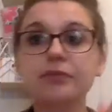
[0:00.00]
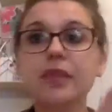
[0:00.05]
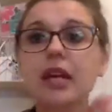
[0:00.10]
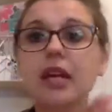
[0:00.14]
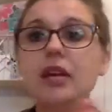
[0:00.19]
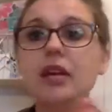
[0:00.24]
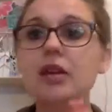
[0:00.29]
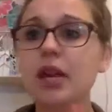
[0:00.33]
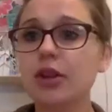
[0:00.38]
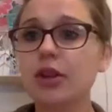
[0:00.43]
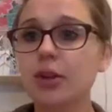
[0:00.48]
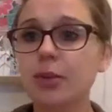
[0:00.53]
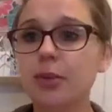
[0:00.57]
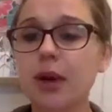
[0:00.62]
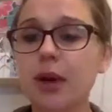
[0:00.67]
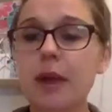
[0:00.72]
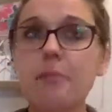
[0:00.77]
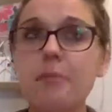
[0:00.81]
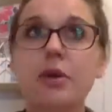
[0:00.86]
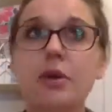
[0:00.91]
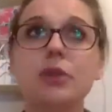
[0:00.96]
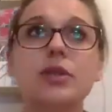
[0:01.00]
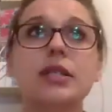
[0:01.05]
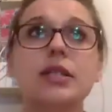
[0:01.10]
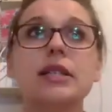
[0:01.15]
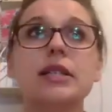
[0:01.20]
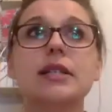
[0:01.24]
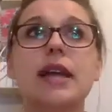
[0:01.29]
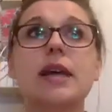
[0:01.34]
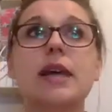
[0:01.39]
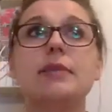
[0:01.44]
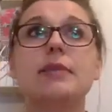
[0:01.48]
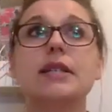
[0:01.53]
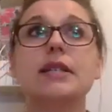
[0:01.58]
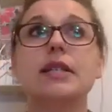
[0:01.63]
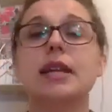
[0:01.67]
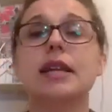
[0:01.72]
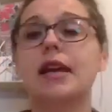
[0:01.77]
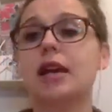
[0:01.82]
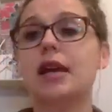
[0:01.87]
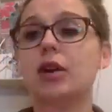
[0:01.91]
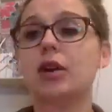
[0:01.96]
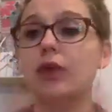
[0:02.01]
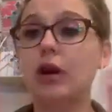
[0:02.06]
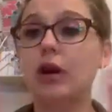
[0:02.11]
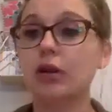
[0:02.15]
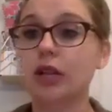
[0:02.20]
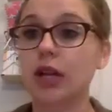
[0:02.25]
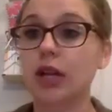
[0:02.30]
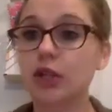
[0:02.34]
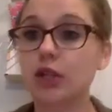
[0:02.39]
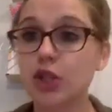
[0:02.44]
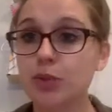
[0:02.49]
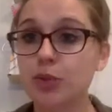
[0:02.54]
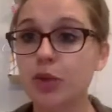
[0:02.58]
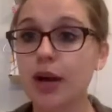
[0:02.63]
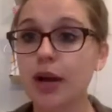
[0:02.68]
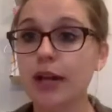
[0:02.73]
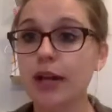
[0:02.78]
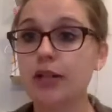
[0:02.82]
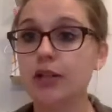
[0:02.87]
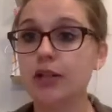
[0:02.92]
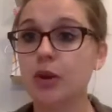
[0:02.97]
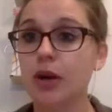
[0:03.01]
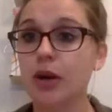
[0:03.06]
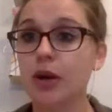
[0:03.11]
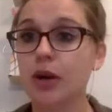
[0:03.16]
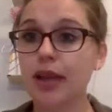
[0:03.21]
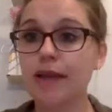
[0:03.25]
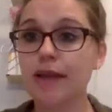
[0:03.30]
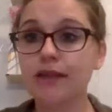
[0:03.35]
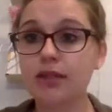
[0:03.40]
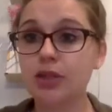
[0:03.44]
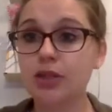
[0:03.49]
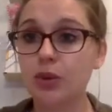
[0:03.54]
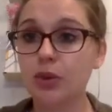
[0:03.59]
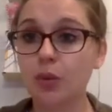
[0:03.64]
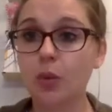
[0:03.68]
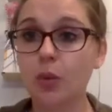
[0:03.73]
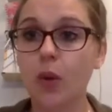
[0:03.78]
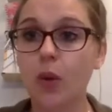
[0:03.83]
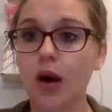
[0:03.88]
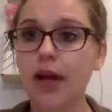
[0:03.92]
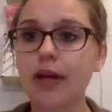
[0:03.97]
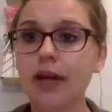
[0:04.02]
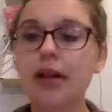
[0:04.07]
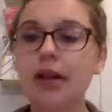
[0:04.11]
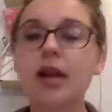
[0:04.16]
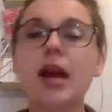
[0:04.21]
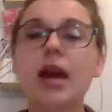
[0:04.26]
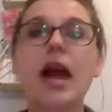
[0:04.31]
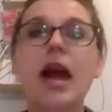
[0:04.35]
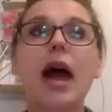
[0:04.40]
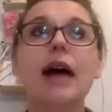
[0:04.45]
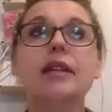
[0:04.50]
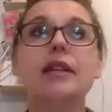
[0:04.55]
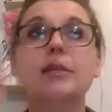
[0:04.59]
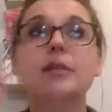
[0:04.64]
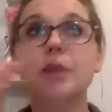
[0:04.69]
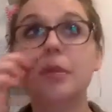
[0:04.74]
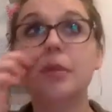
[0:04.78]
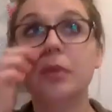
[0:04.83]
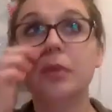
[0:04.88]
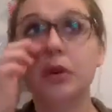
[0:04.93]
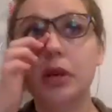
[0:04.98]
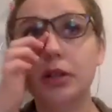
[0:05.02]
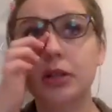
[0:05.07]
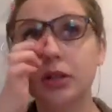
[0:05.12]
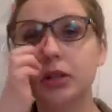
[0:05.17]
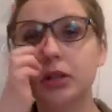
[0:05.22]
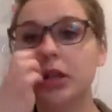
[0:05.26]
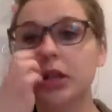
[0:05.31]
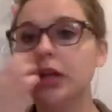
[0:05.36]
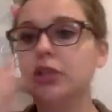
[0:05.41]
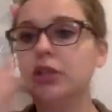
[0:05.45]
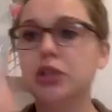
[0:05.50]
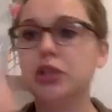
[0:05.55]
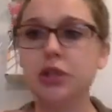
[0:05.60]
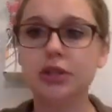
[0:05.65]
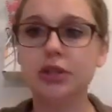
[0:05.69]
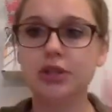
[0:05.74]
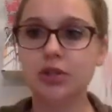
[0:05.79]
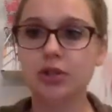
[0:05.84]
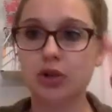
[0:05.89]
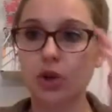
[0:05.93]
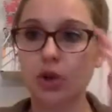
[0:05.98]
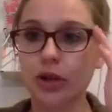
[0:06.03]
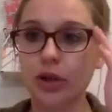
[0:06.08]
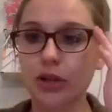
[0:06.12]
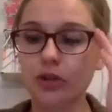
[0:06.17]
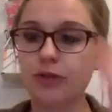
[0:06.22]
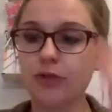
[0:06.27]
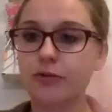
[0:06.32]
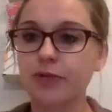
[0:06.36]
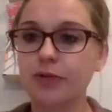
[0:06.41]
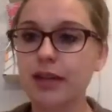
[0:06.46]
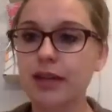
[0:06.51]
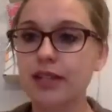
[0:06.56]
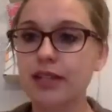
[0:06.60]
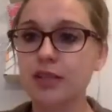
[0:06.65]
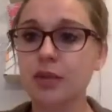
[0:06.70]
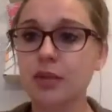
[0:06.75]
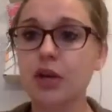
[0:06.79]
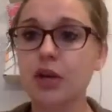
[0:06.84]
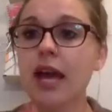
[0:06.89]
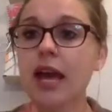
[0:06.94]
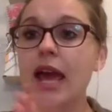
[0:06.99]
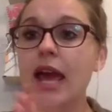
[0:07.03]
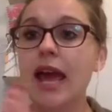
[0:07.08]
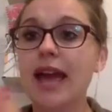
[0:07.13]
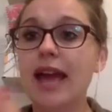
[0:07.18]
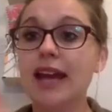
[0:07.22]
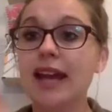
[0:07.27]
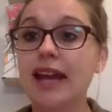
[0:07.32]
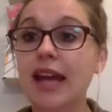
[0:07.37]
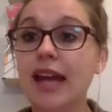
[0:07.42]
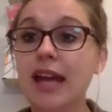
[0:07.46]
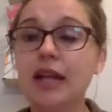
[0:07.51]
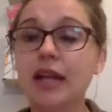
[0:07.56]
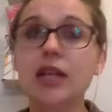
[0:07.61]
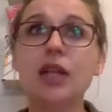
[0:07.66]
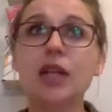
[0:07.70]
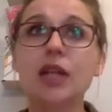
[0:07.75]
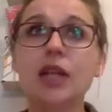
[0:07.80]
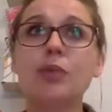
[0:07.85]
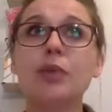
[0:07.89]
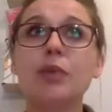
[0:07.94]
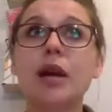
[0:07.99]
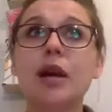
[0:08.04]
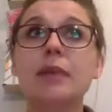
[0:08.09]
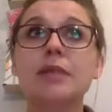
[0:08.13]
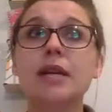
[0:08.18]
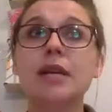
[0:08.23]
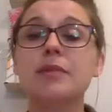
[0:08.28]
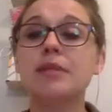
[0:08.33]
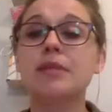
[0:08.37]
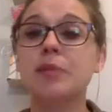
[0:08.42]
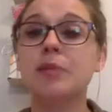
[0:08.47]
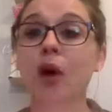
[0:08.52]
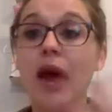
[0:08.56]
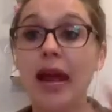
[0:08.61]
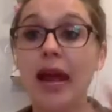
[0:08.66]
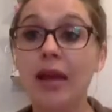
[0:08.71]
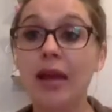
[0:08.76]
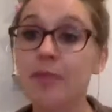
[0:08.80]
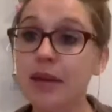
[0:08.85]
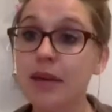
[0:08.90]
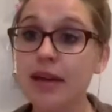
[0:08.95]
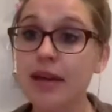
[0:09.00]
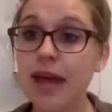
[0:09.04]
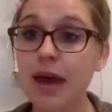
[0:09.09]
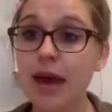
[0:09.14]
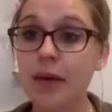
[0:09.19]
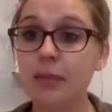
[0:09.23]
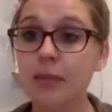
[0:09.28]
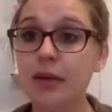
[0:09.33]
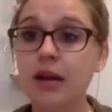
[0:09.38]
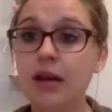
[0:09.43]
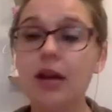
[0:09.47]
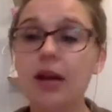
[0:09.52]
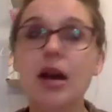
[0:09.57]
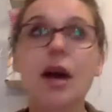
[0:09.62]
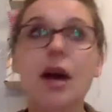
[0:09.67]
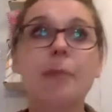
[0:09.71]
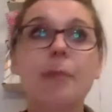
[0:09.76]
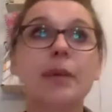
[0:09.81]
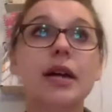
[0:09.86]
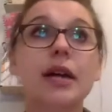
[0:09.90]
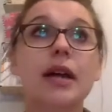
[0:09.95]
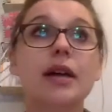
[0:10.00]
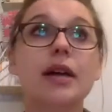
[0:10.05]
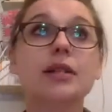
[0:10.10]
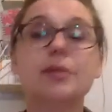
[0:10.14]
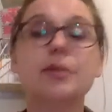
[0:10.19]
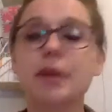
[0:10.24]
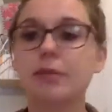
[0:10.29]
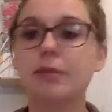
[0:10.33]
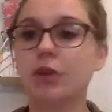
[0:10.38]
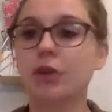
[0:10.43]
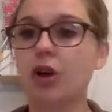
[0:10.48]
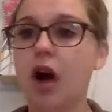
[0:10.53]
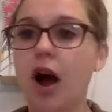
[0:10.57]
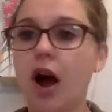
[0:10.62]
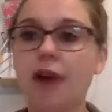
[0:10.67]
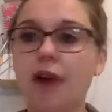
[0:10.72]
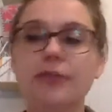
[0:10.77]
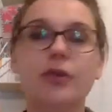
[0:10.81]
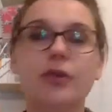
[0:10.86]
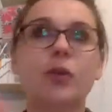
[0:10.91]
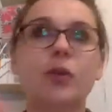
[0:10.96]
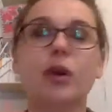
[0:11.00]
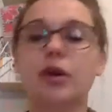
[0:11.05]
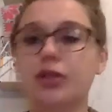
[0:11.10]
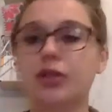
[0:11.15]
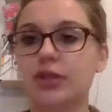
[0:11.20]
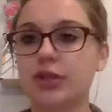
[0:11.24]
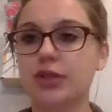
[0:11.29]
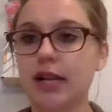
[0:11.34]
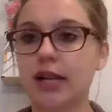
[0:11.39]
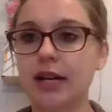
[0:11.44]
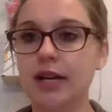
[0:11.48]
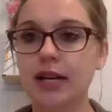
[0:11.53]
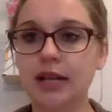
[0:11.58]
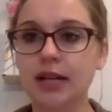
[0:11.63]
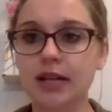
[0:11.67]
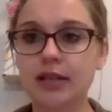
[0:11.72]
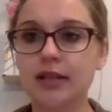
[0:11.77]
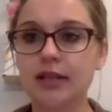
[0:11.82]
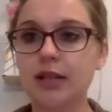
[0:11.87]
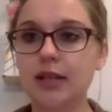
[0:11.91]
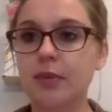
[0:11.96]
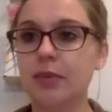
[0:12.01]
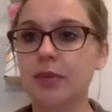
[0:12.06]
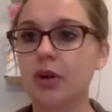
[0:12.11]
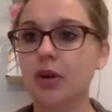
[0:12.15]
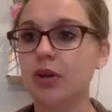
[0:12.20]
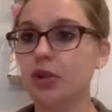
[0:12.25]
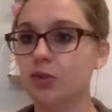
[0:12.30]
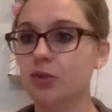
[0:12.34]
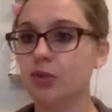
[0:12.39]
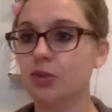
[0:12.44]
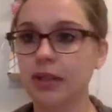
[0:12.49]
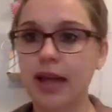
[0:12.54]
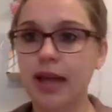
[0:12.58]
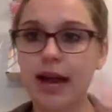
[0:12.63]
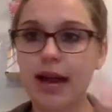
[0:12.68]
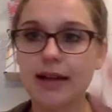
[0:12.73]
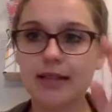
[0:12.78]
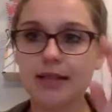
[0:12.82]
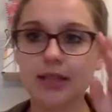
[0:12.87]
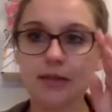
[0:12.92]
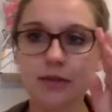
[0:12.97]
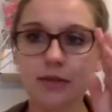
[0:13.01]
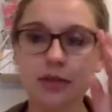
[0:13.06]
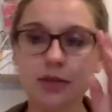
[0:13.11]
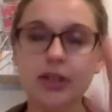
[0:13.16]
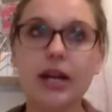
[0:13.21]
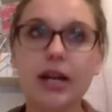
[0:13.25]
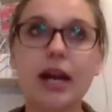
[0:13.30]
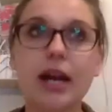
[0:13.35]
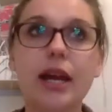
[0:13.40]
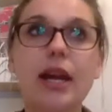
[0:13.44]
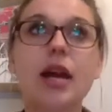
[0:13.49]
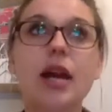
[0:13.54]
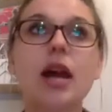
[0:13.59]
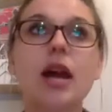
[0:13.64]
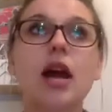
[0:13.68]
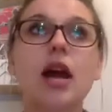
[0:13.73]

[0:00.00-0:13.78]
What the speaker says: Another prime posting time is again around lunch break, so 11 to 1 as people are on their lunch and they're scrolling through Facebook. And again, another prime time is about 8 p.m. because people are off of work, they're done eating supper, they're relaxing for the night.